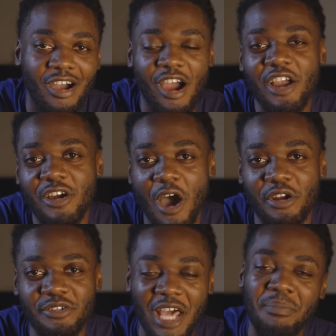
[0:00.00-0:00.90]
All right,
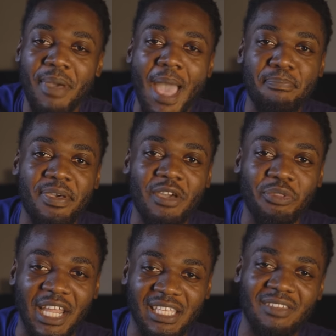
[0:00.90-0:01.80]
Connor, not a bad pick with
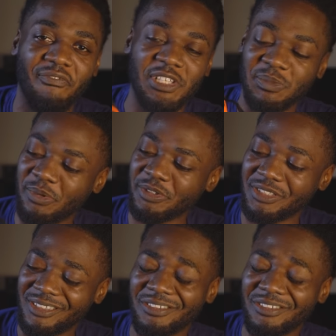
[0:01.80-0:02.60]
Nike Invincibles.